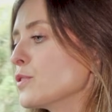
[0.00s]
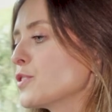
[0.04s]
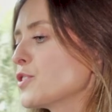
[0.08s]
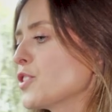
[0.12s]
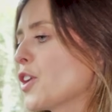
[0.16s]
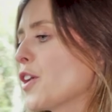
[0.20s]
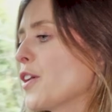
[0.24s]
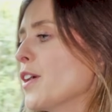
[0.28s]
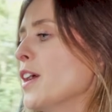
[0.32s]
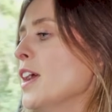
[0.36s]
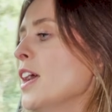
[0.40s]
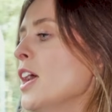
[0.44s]

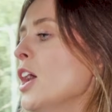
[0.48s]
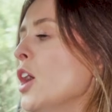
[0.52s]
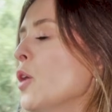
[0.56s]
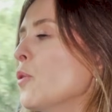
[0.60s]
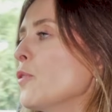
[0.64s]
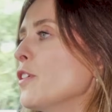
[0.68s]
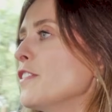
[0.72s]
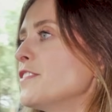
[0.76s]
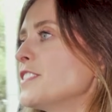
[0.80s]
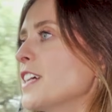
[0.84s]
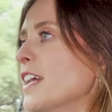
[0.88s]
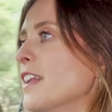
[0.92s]
So
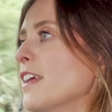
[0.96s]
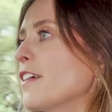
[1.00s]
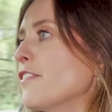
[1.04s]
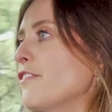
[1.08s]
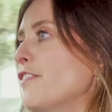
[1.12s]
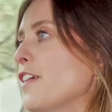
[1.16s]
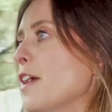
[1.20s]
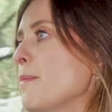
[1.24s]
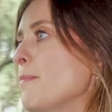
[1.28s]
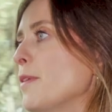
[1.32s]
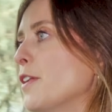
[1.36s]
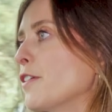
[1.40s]
we've done a
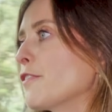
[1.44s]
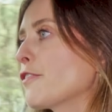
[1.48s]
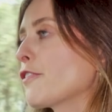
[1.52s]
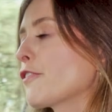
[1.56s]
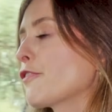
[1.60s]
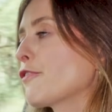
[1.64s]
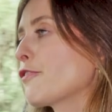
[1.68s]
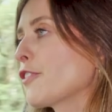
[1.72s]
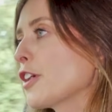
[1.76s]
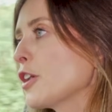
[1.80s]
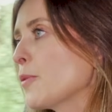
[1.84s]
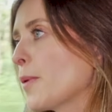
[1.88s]
fair bit of
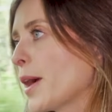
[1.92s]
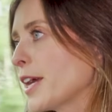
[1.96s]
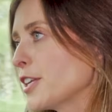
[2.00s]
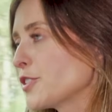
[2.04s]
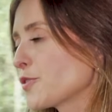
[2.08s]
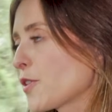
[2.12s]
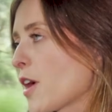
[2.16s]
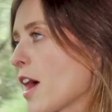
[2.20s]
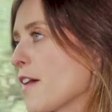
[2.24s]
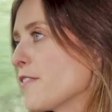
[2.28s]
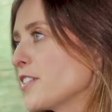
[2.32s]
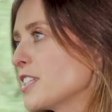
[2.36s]
freeway
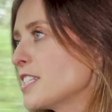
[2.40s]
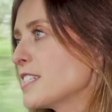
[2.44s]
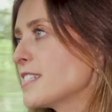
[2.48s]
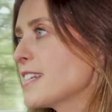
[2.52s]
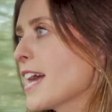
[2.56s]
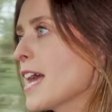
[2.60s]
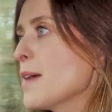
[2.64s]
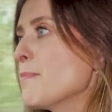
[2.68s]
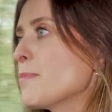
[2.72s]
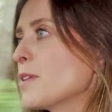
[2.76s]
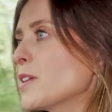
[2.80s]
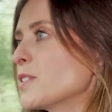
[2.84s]
driving
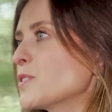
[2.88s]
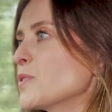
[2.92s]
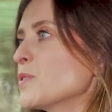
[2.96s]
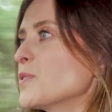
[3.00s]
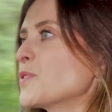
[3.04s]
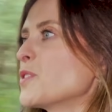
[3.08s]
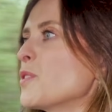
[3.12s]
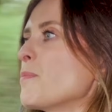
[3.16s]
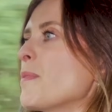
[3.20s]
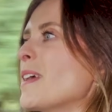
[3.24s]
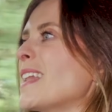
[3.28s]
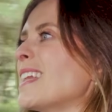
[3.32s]
today, but it's
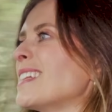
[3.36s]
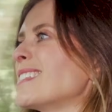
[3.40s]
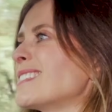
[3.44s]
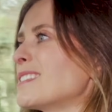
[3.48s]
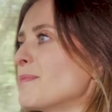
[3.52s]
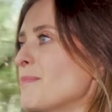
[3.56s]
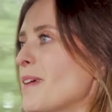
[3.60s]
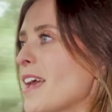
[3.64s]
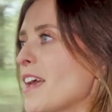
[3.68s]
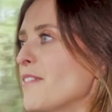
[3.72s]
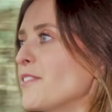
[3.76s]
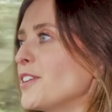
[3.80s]
also been in
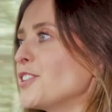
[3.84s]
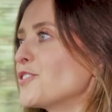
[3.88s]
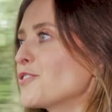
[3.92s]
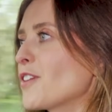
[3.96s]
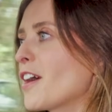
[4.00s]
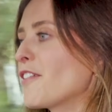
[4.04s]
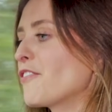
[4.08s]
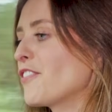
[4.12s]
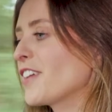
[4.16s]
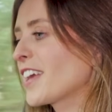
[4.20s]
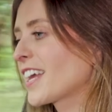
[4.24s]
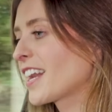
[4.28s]
some heavy
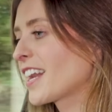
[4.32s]
traffic,